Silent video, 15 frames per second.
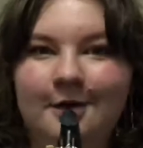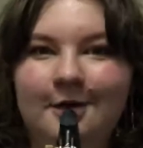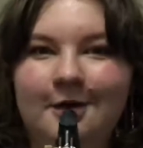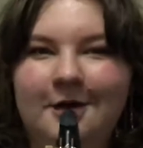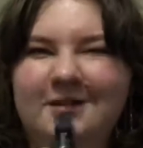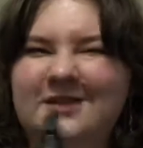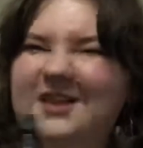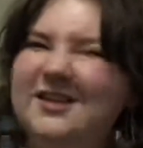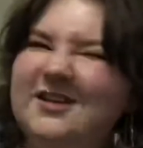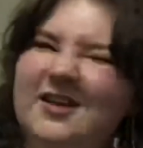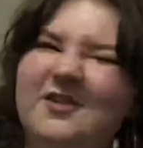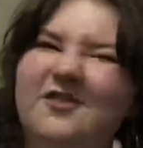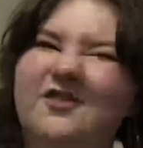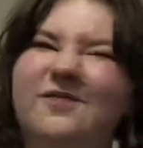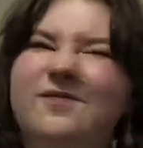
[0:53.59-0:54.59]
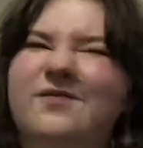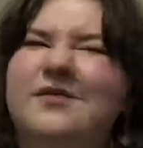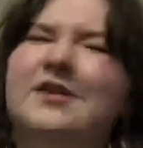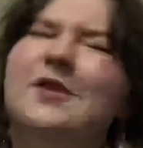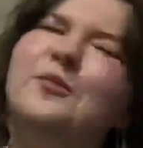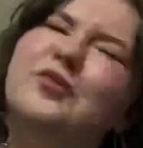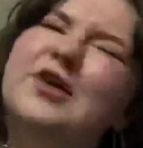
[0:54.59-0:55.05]
Does that sound
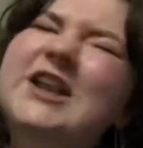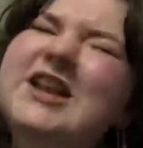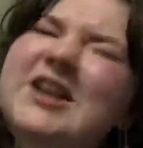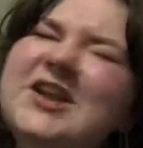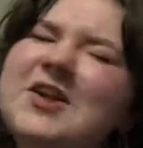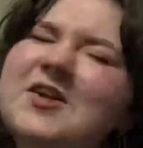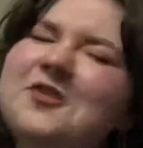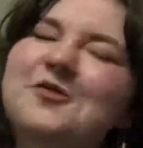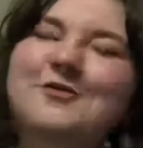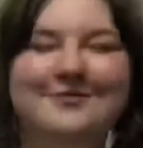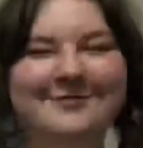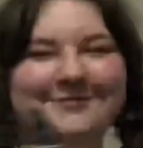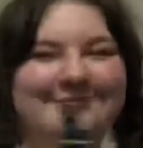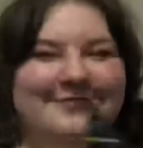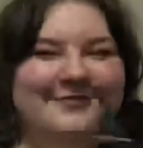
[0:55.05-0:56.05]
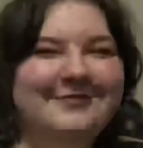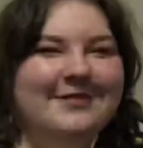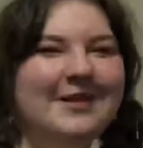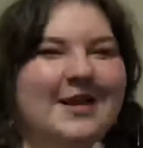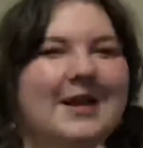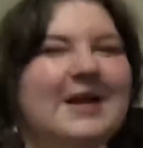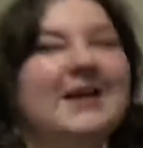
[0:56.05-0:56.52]
pretty to you?
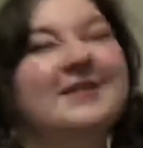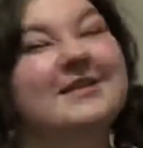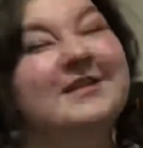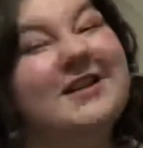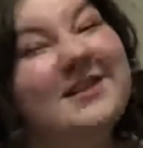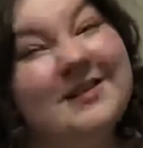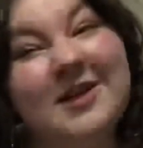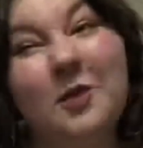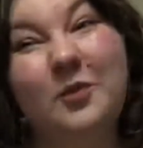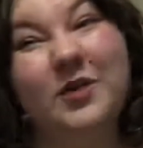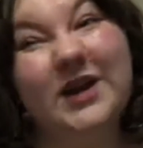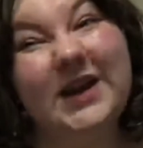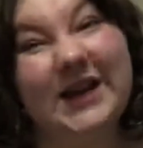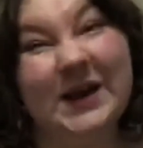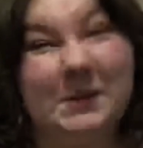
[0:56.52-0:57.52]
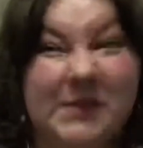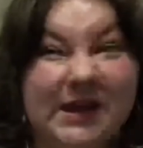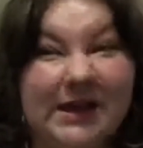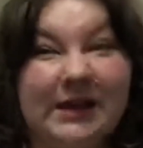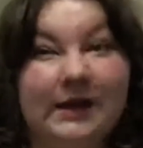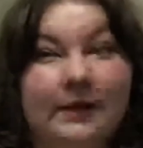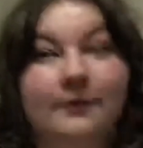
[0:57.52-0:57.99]
Because it doesn't sound pretty to
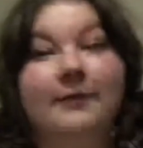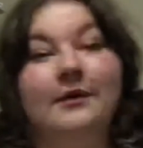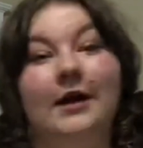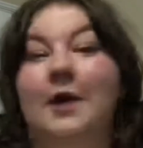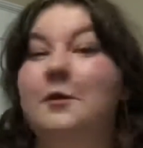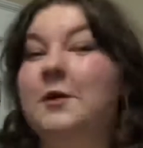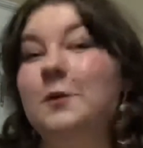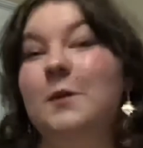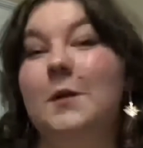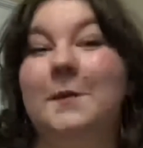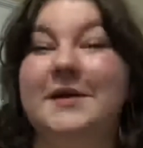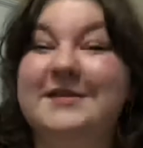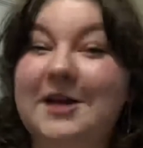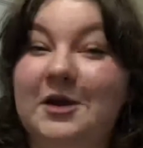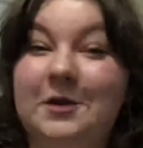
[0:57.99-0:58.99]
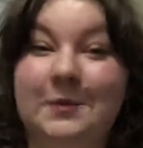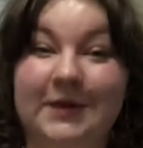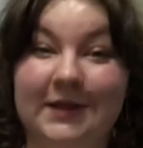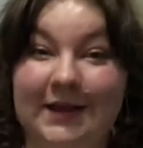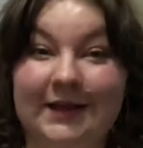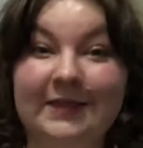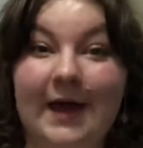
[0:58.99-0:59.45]
me. I wouldn't want my sound to be
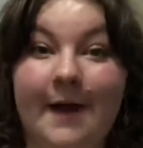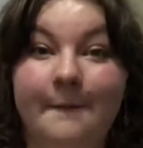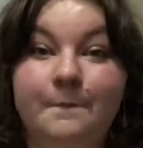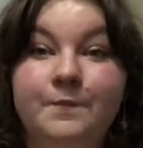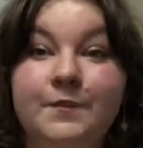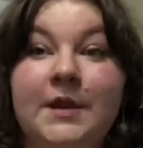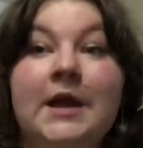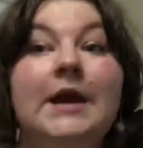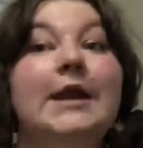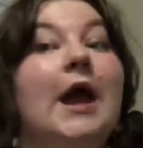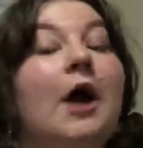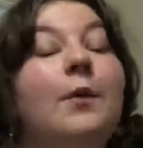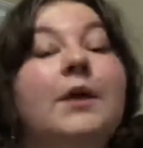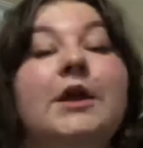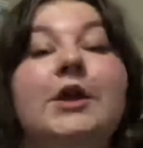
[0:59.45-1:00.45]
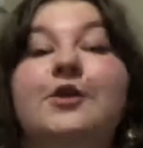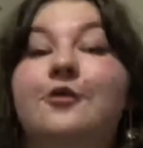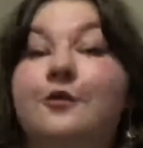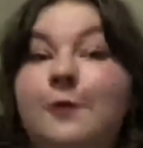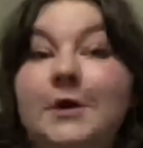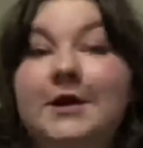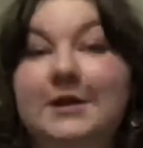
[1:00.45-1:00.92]
like that. Now, how we can
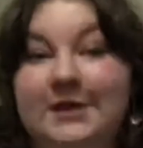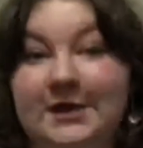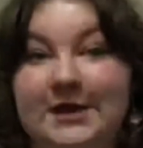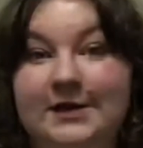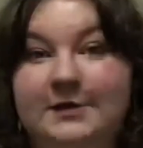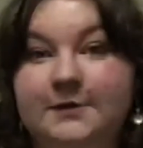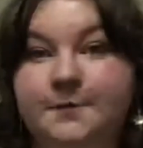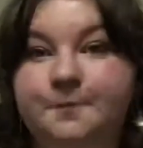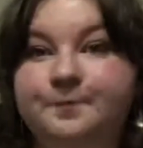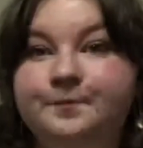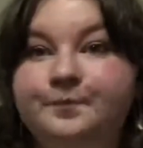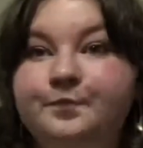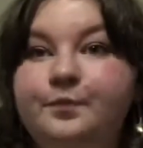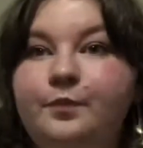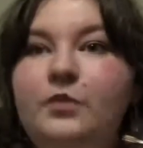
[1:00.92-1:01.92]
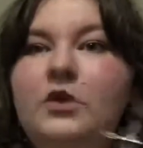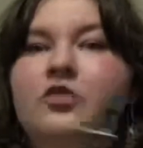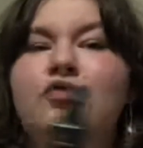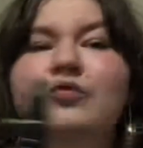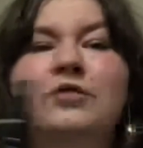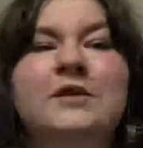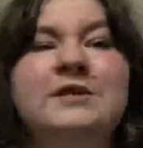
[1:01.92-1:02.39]
avoid this is
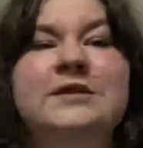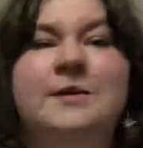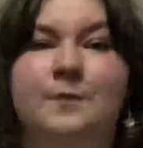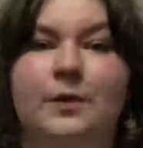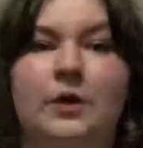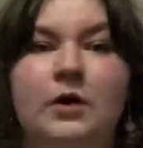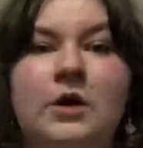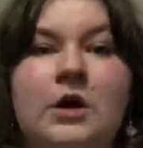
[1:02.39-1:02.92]
really simple.